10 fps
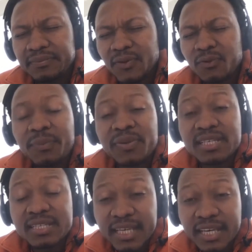
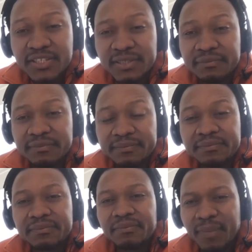Representation
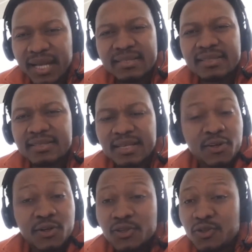matters
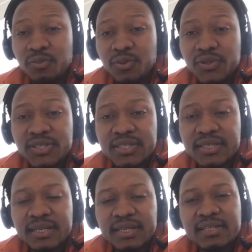across all boards.
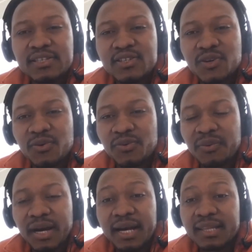So
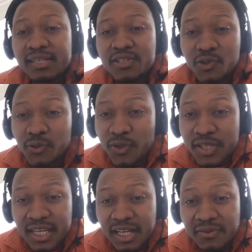either it's through
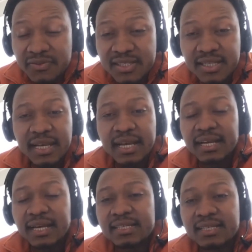yourselves
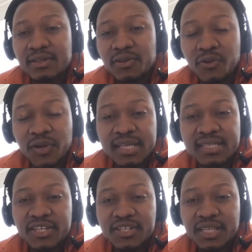as an
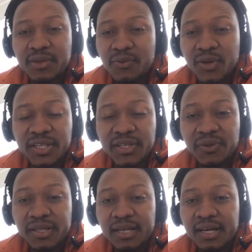organization that we're working
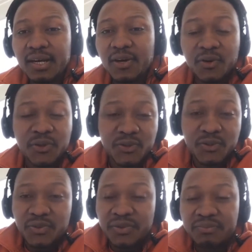with, or
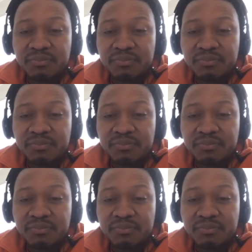through the